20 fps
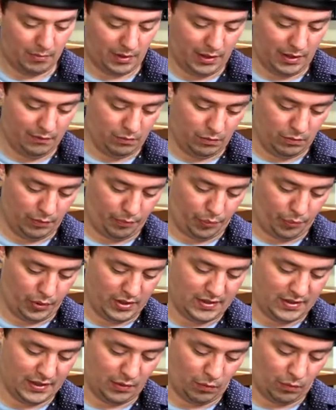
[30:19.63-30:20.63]
Even with
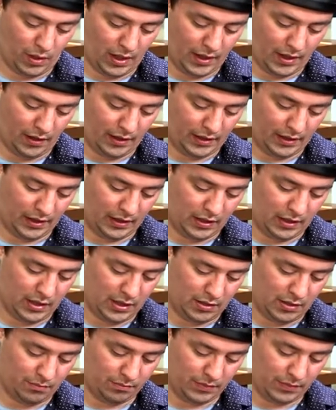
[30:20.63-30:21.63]
pre-tinned wire, it can
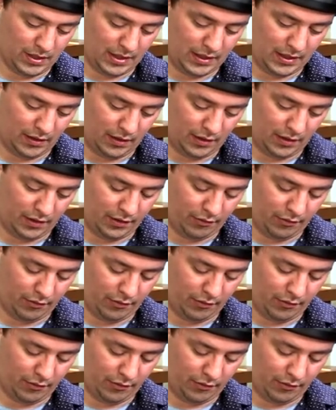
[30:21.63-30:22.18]
come kind of